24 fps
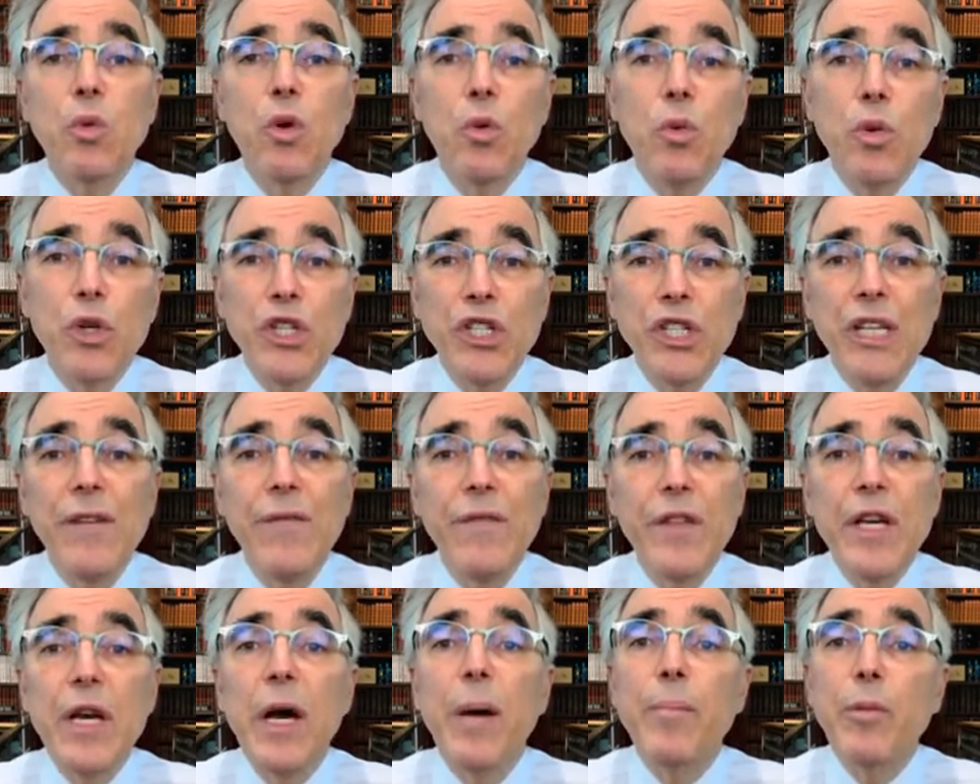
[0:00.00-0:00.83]
will receive
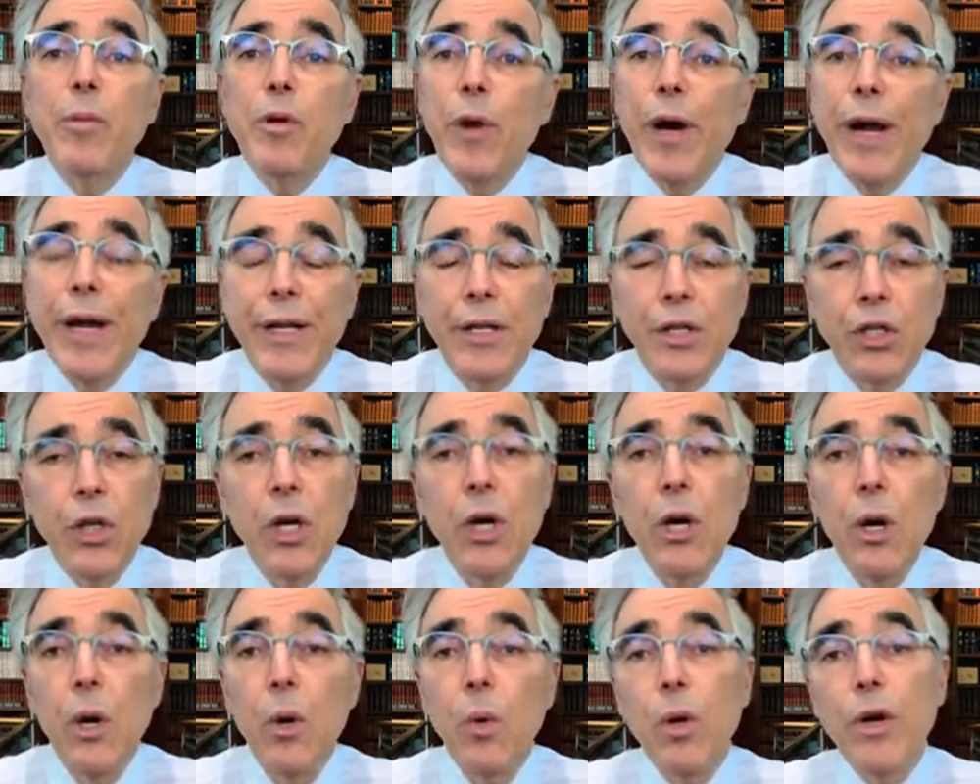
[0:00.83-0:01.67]
the upgrades.
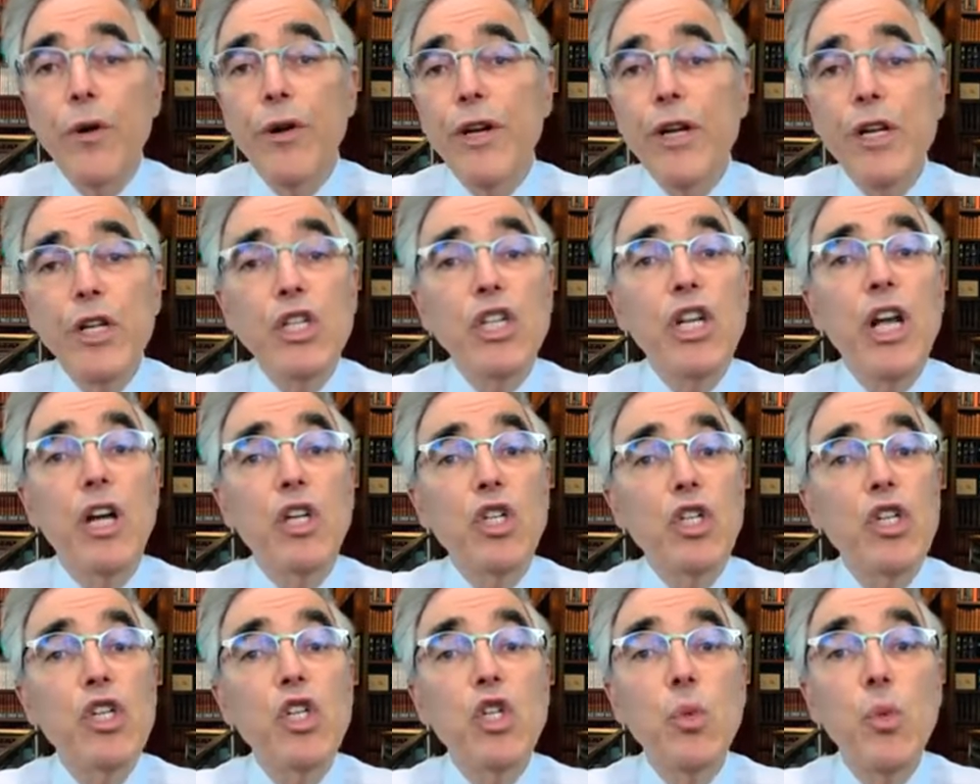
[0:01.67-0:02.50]
We're in
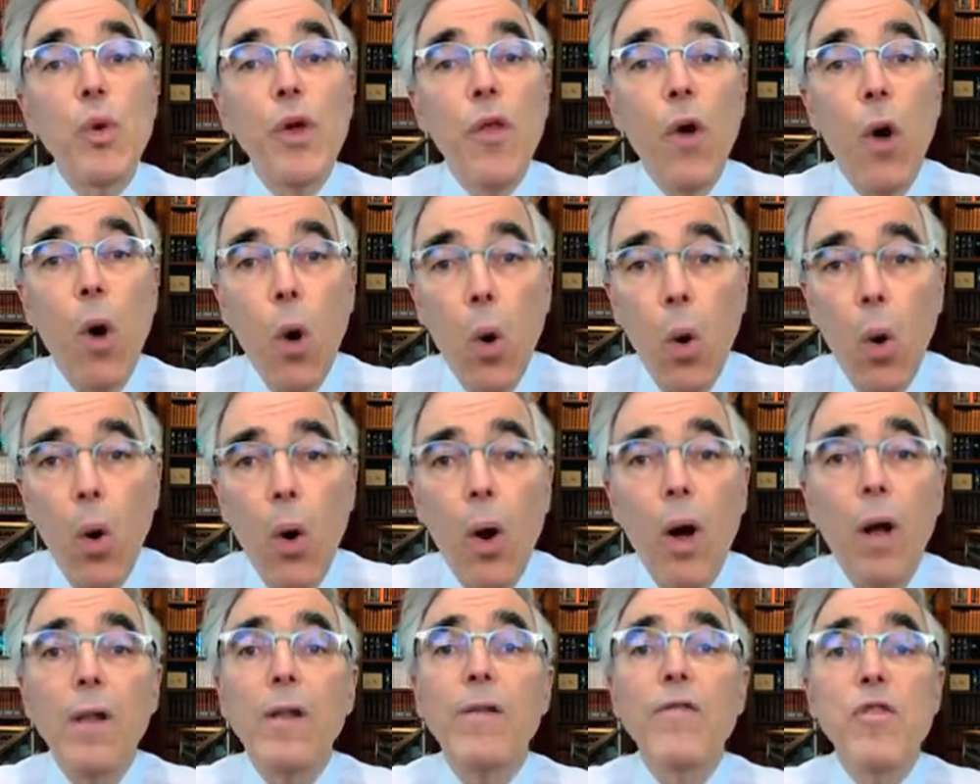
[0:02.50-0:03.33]
discussions with
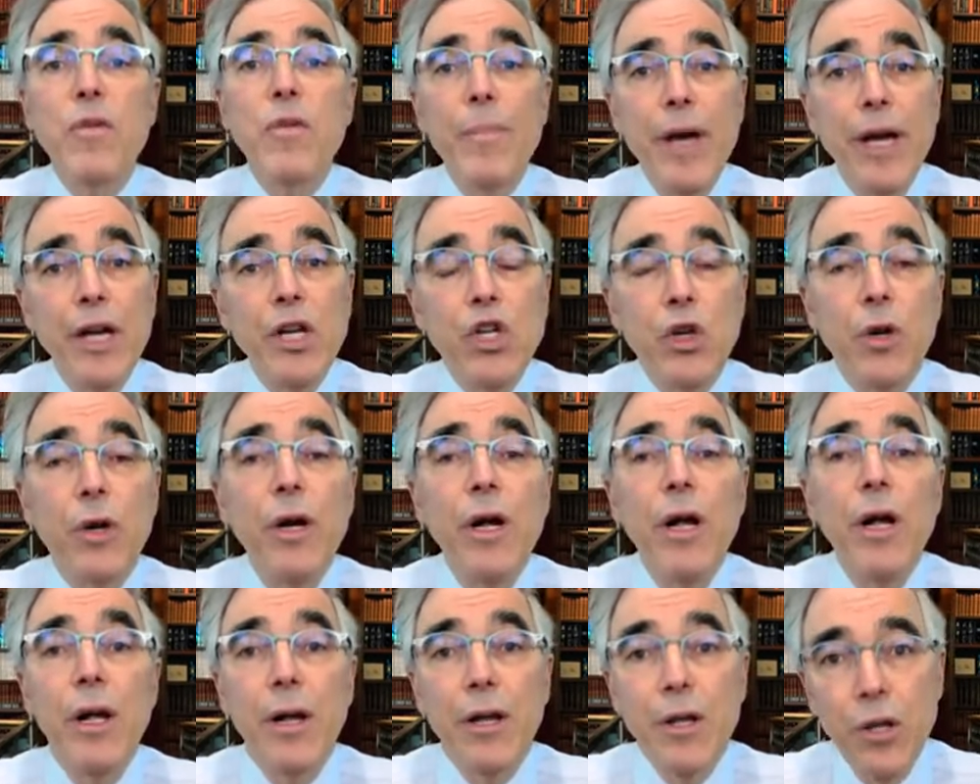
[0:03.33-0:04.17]
all of the major
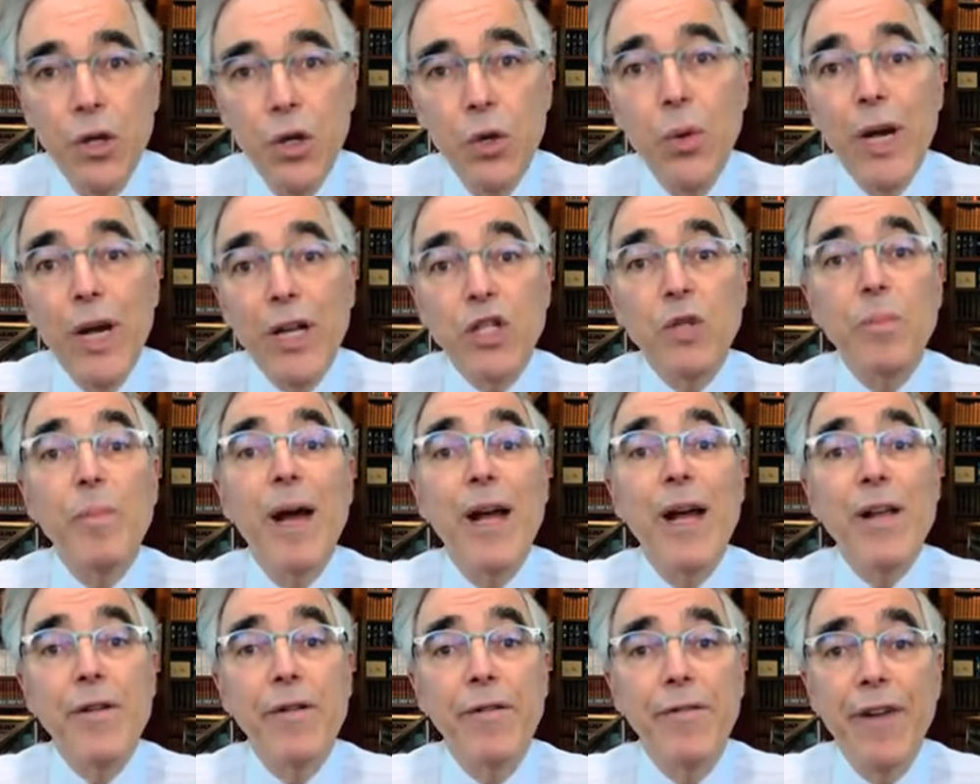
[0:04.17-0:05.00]
U.S.
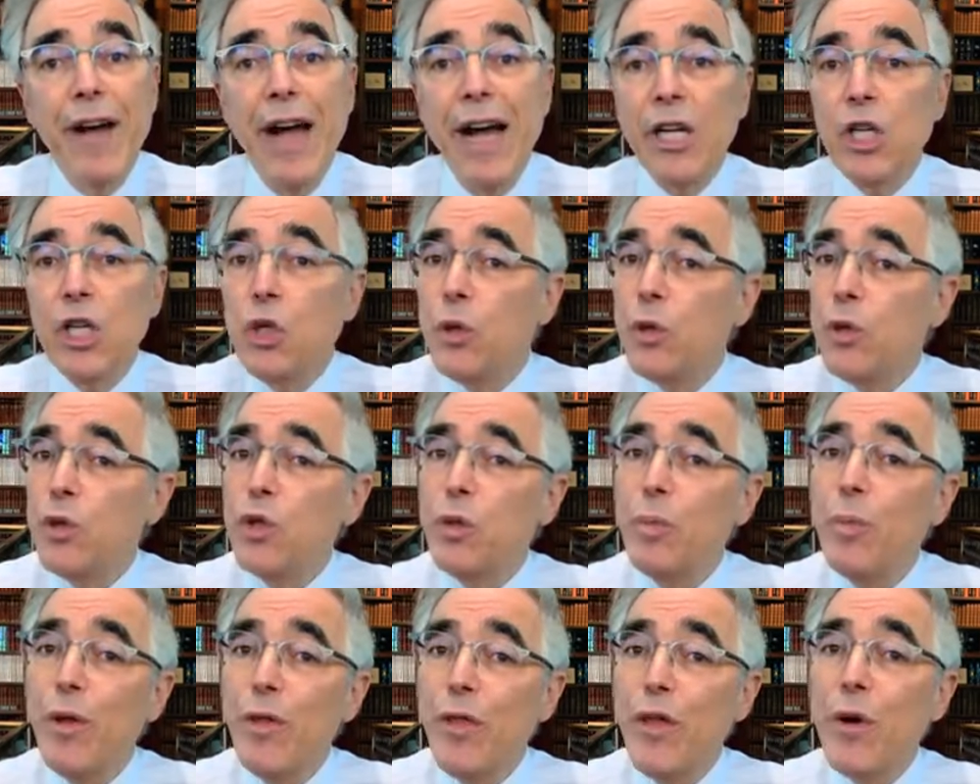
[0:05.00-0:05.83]
manufacturers,
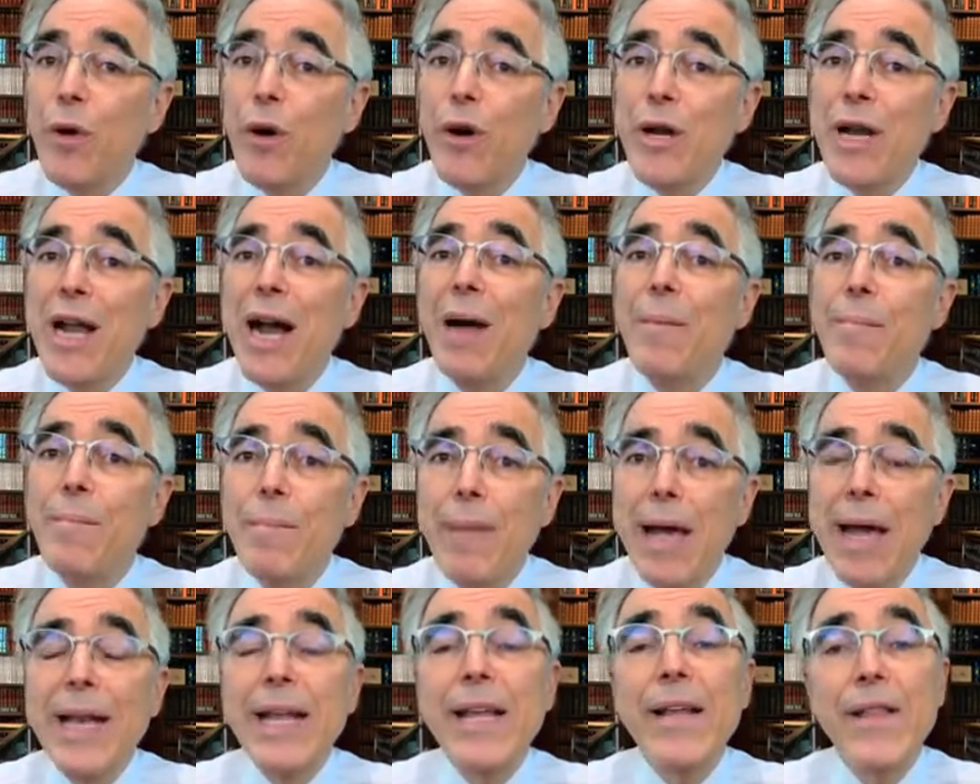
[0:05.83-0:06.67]
but there are not
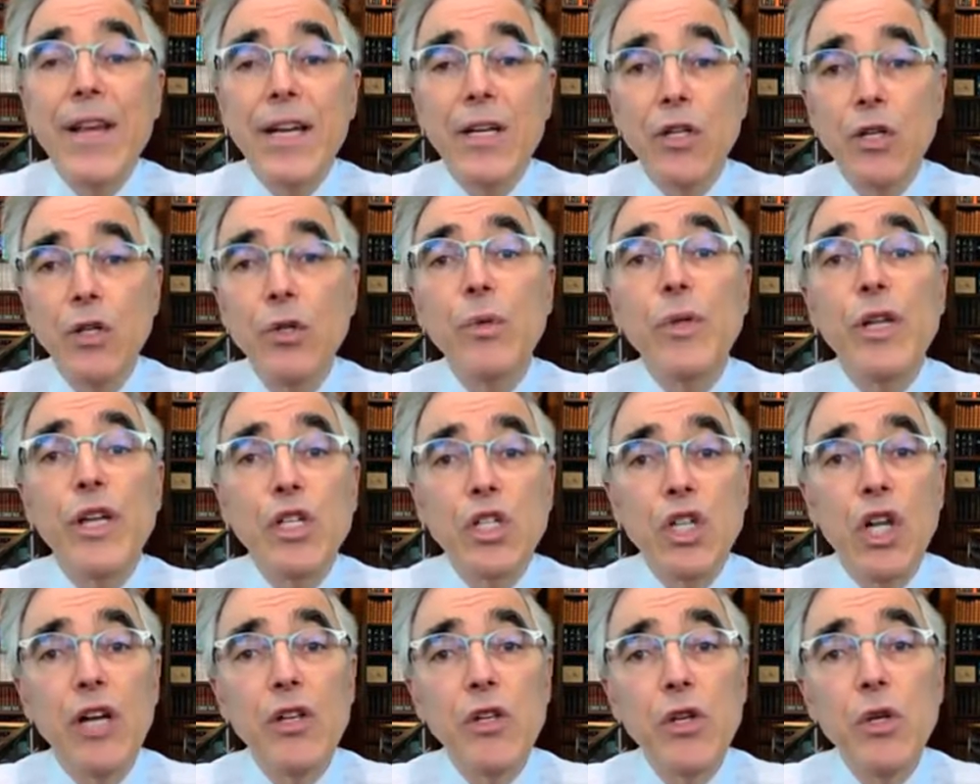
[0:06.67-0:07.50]
many that do
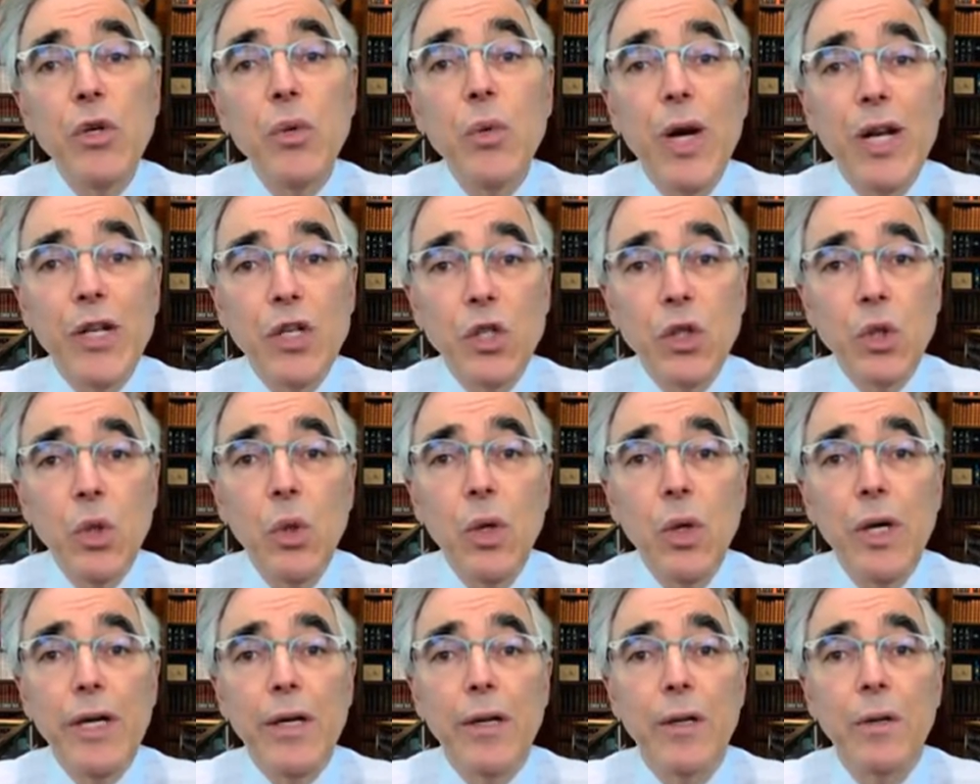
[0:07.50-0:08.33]
this on U.S.
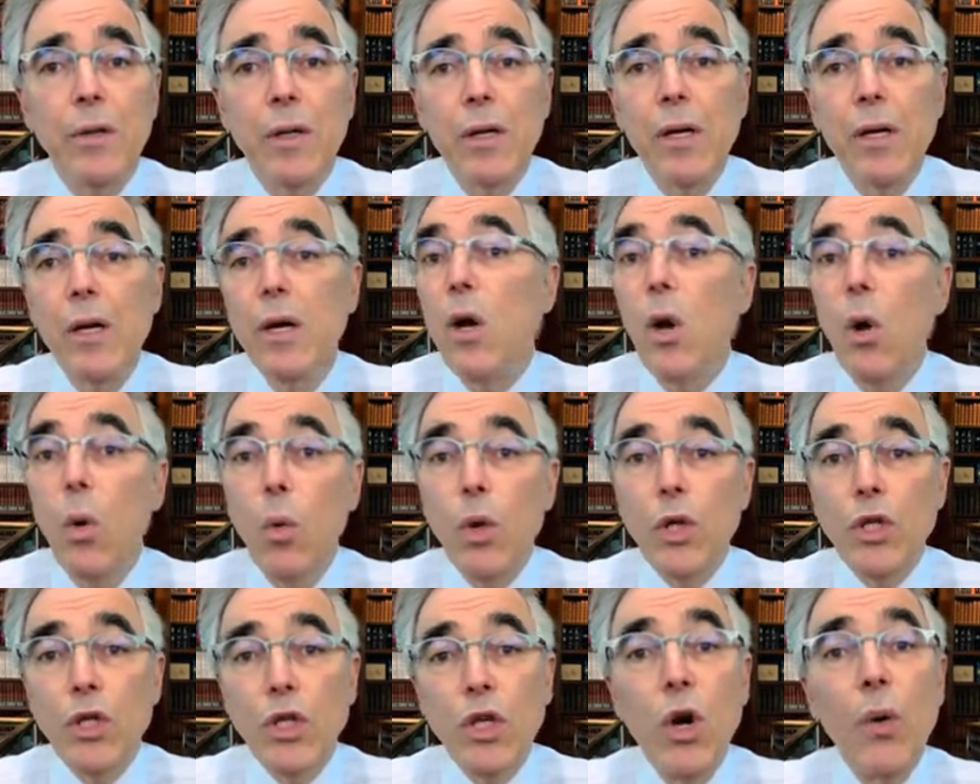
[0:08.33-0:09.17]
soil.
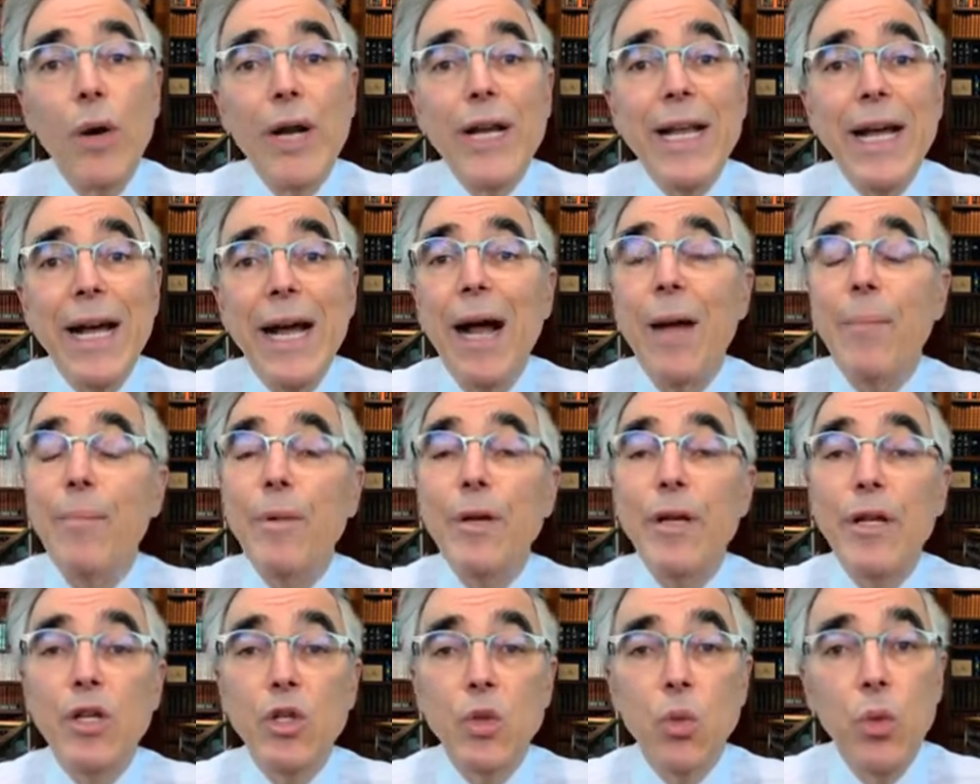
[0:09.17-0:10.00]
What's going to
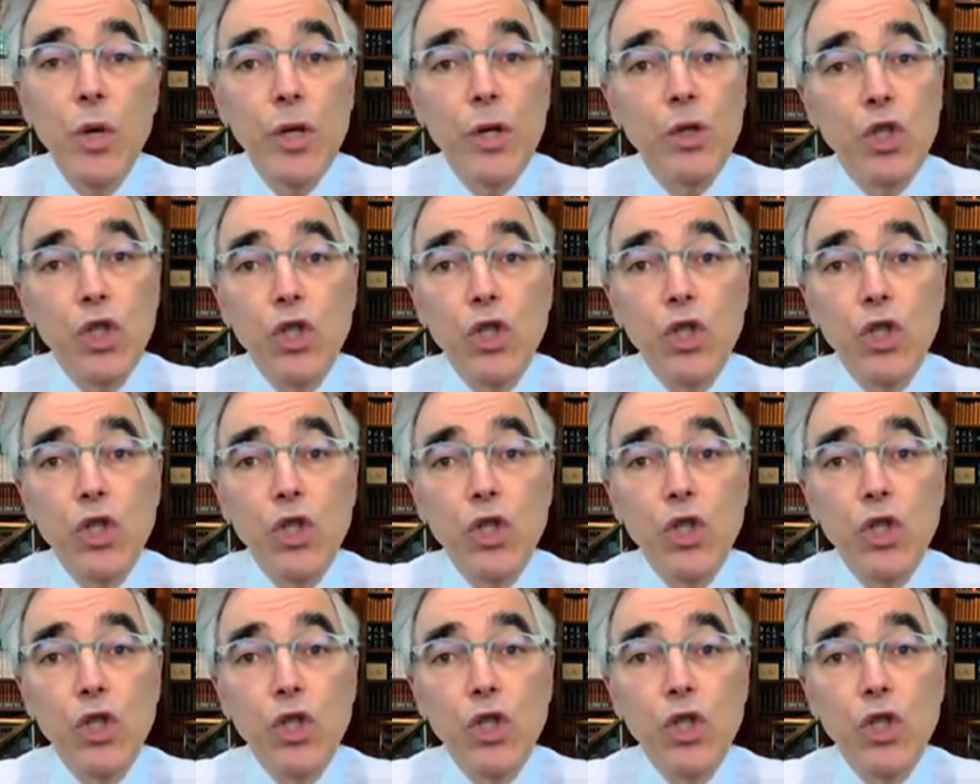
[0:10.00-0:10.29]
happen is we'll